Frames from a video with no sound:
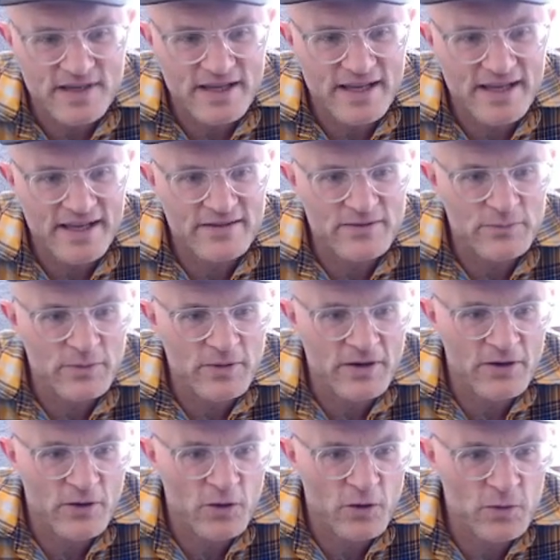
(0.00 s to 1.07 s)
And we're going
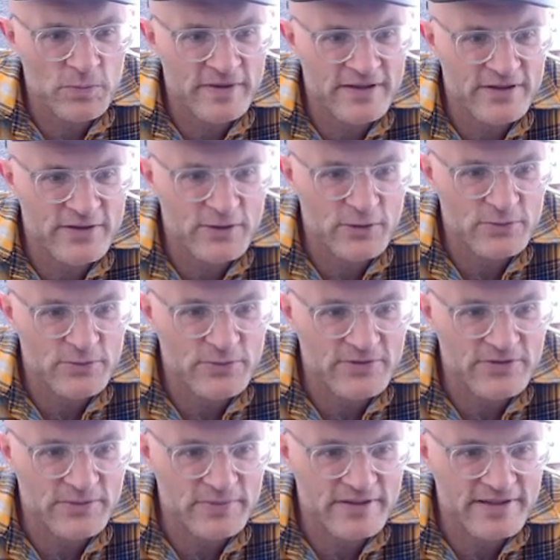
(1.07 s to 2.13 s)
to hope that Yoked was
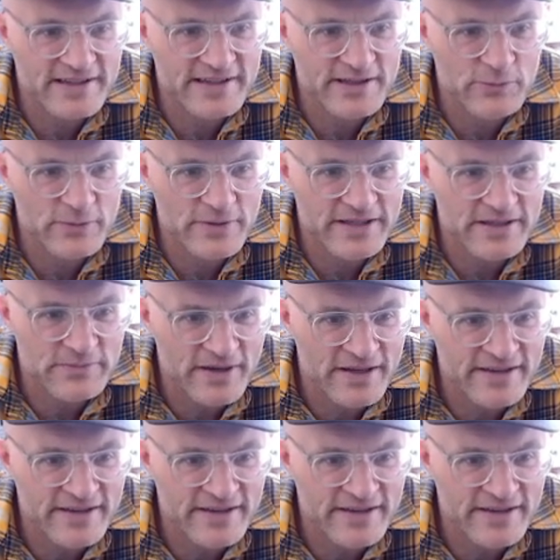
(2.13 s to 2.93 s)
completely winning by the